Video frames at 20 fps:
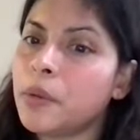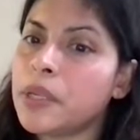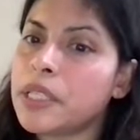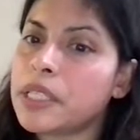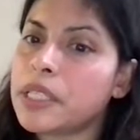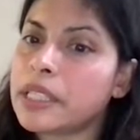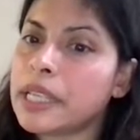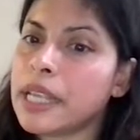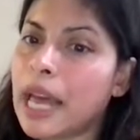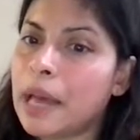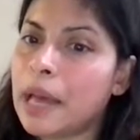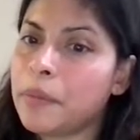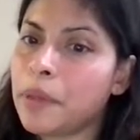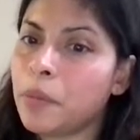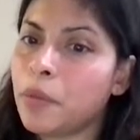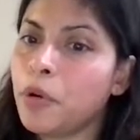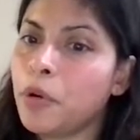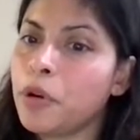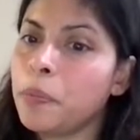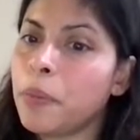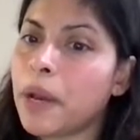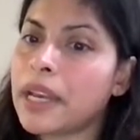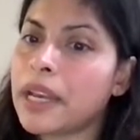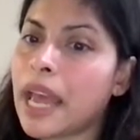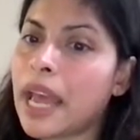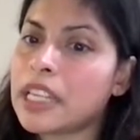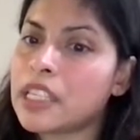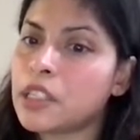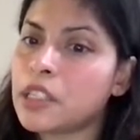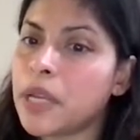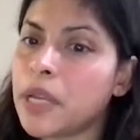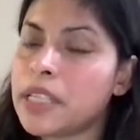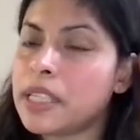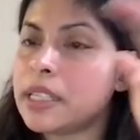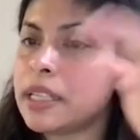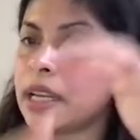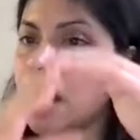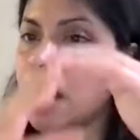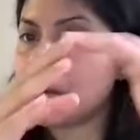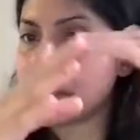we still have the mode, but as soon as
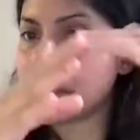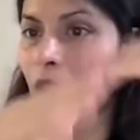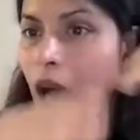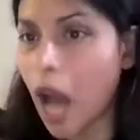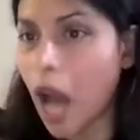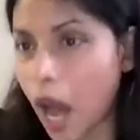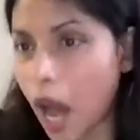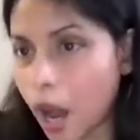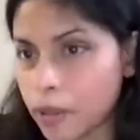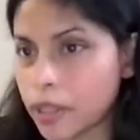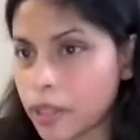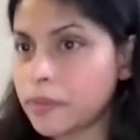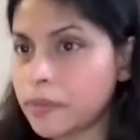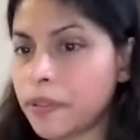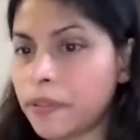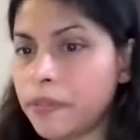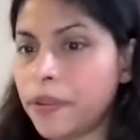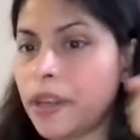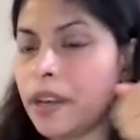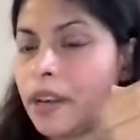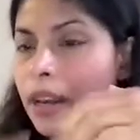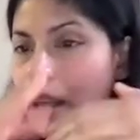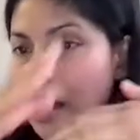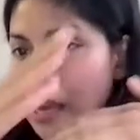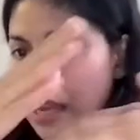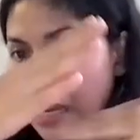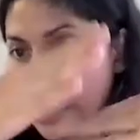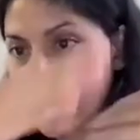it comes out of the fin,